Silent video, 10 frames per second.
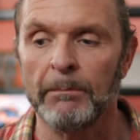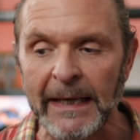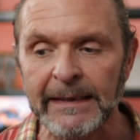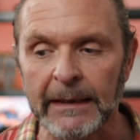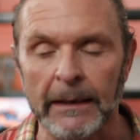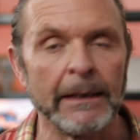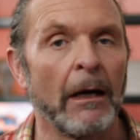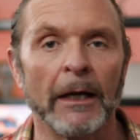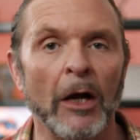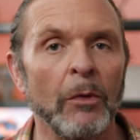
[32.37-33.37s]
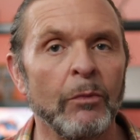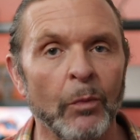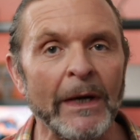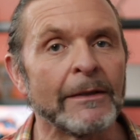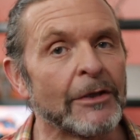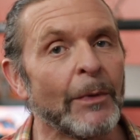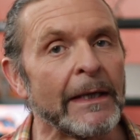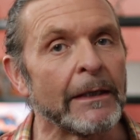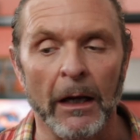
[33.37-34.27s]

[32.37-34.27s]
Basically, I go week to week.